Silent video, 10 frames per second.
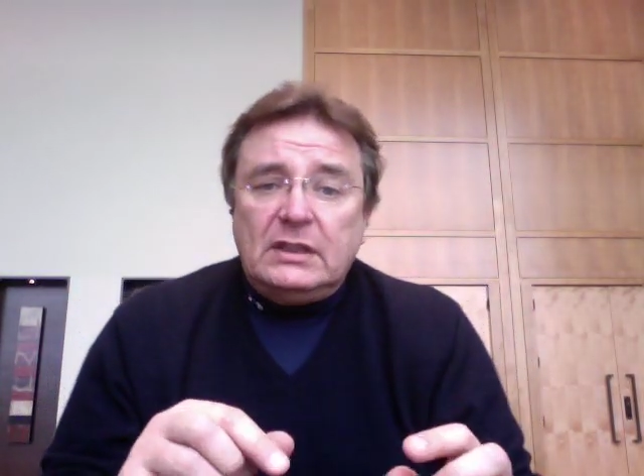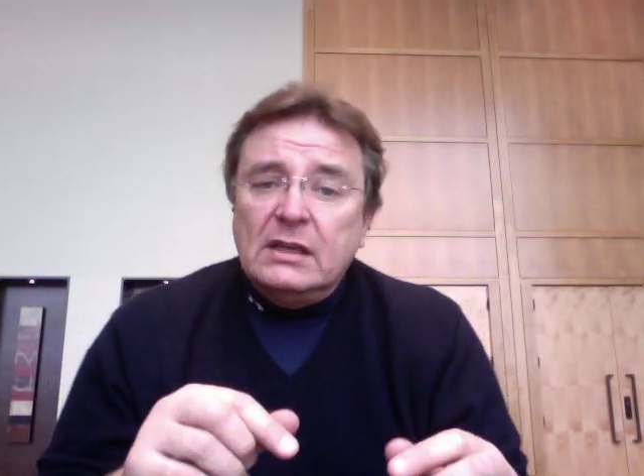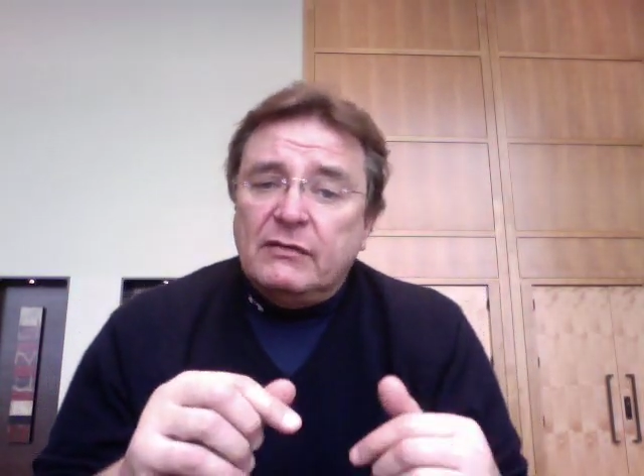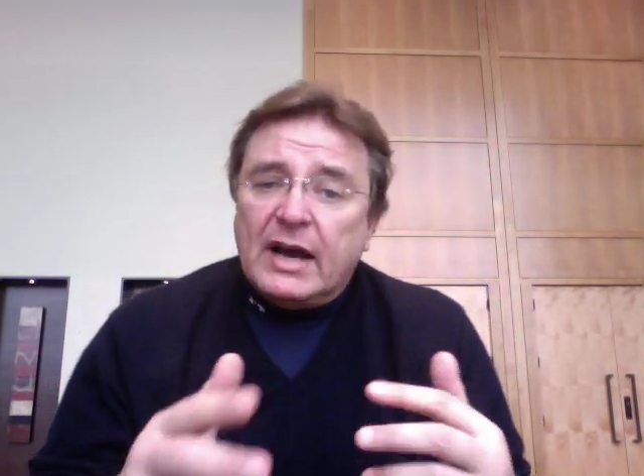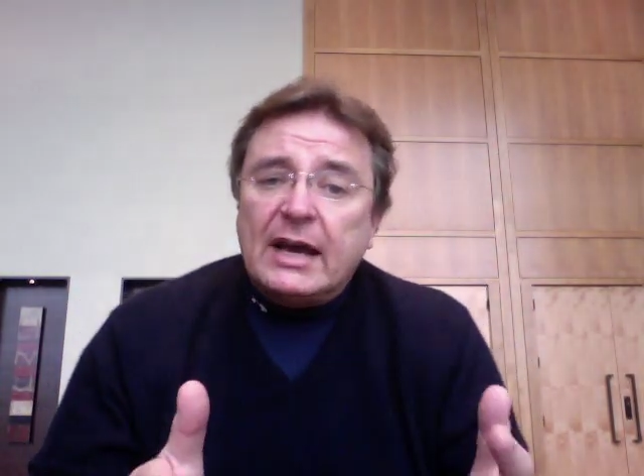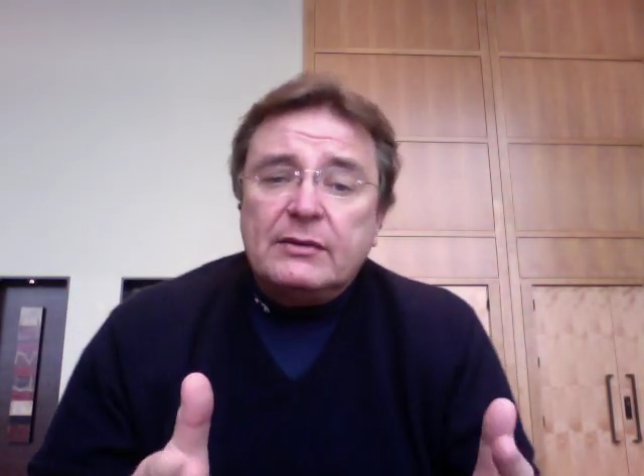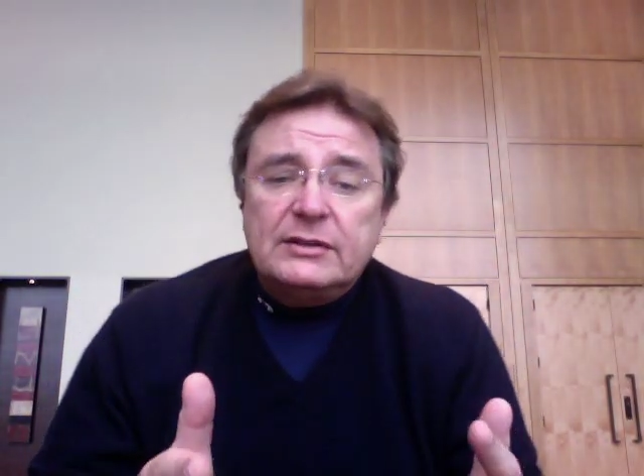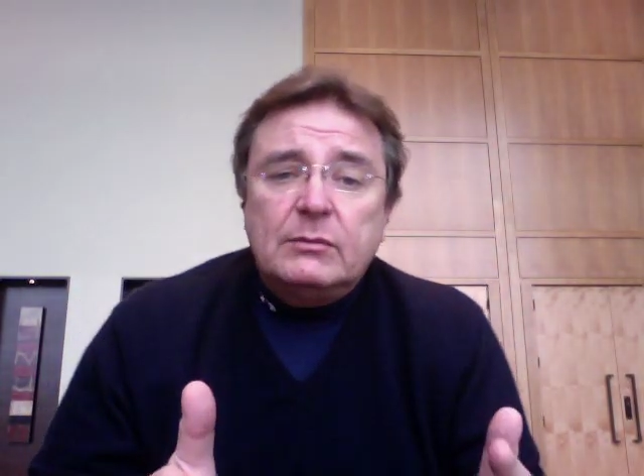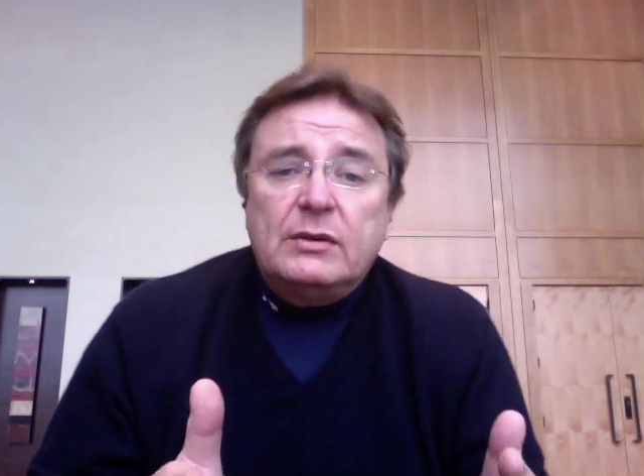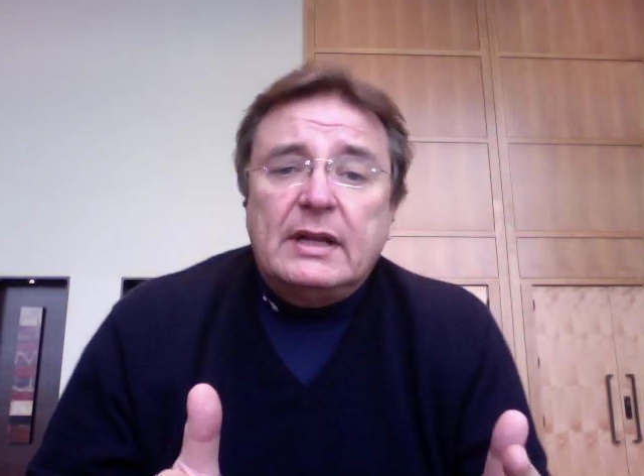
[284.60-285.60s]
if I or
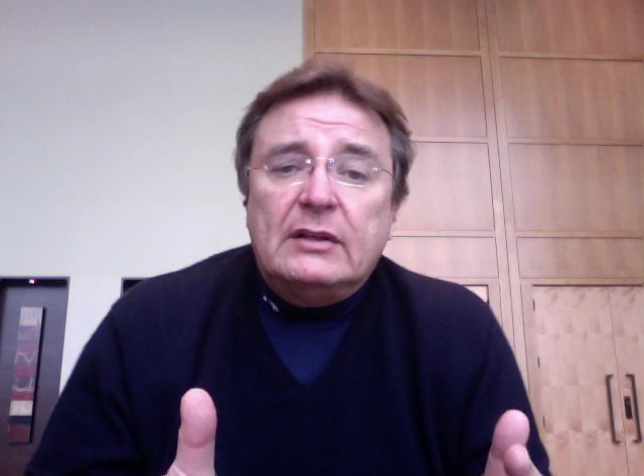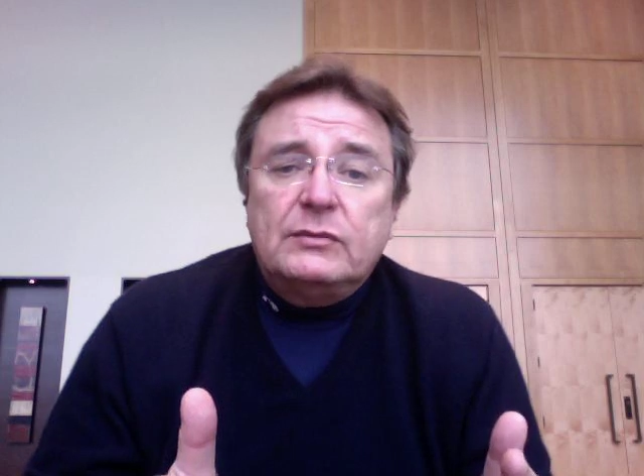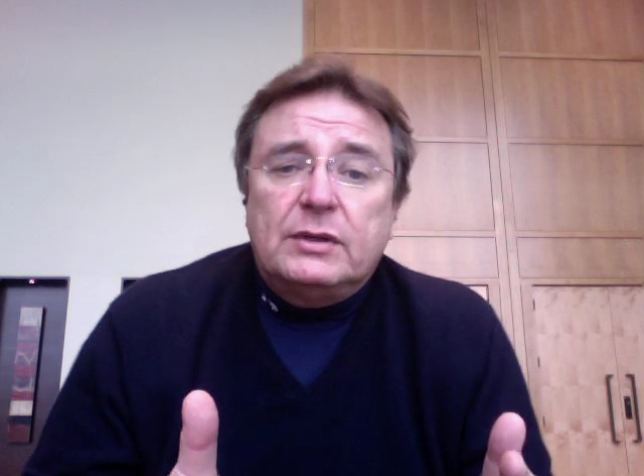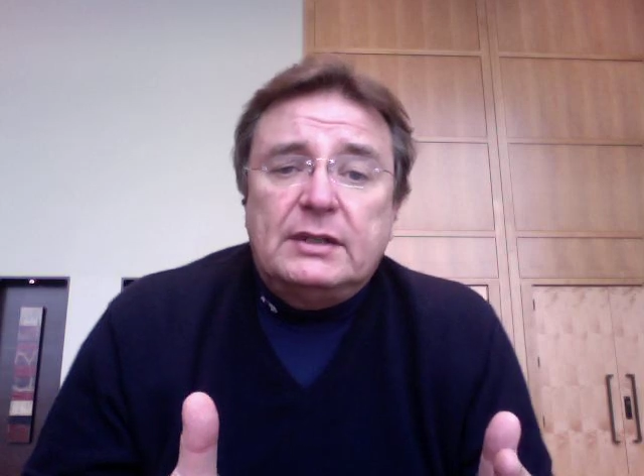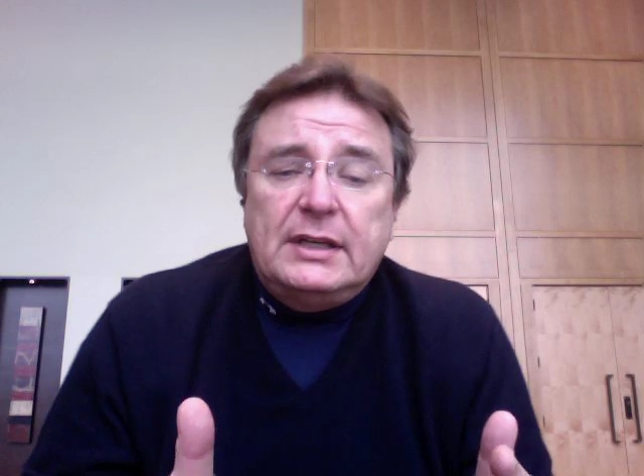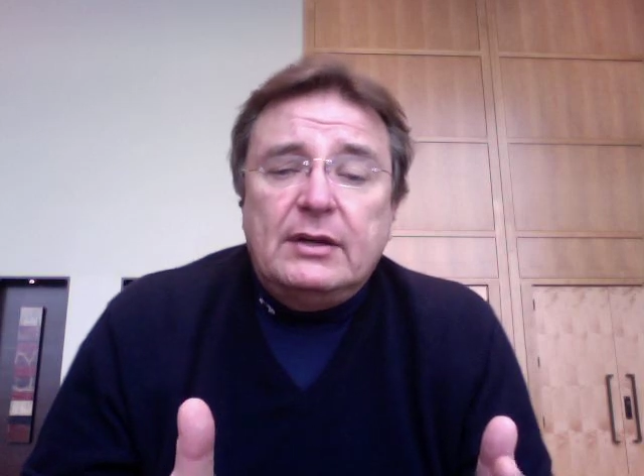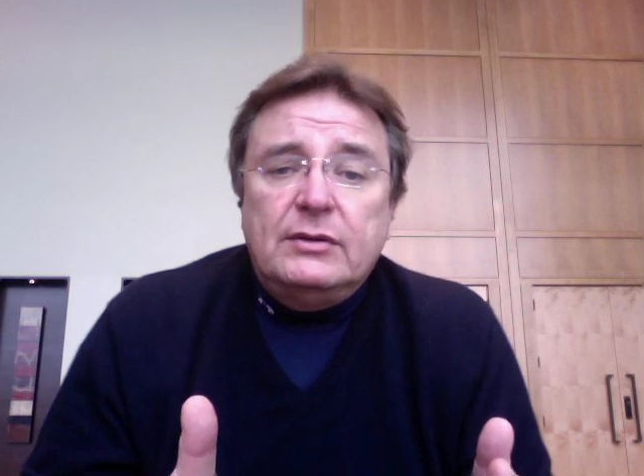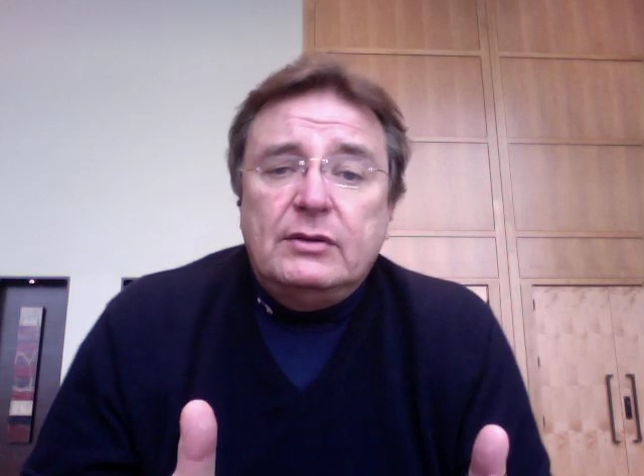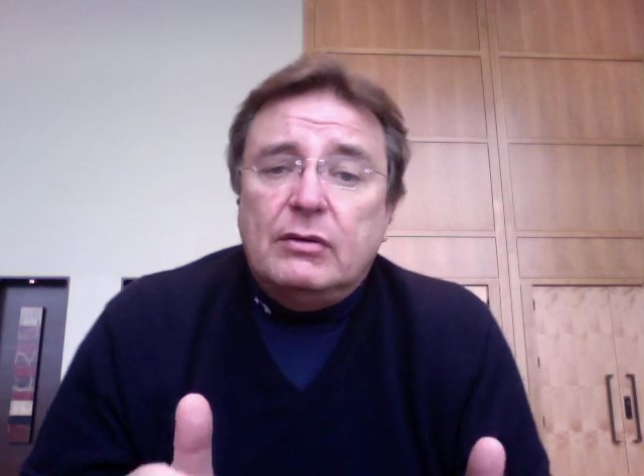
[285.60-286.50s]
someone else were to tell you,